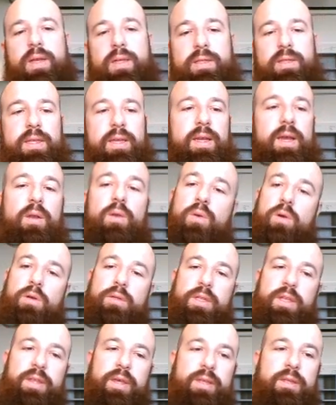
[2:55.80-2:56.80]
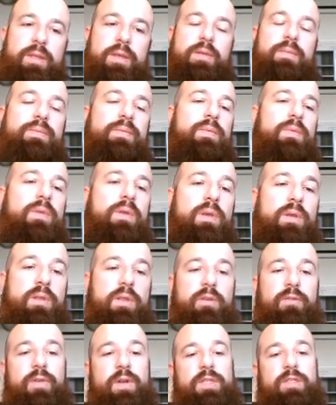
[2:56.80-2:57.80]
take a look on the data. In the
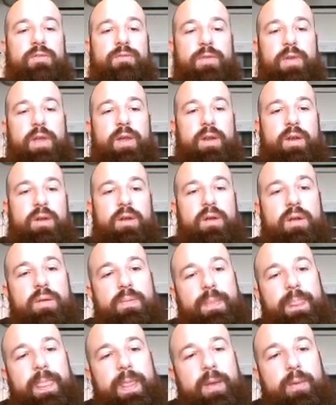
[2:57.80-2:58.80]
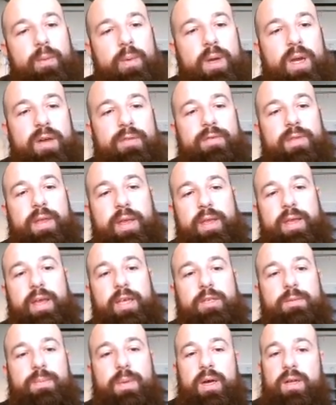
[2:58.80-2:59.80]
first figure, we have the gaze
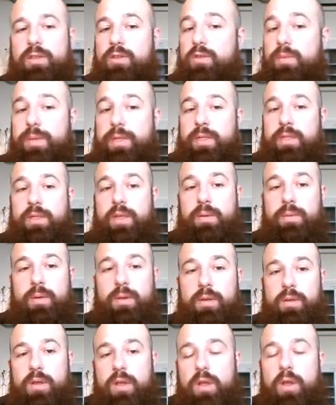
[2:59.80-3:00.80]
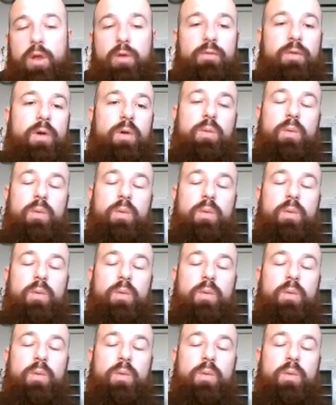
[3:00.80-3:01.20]
path over the table for one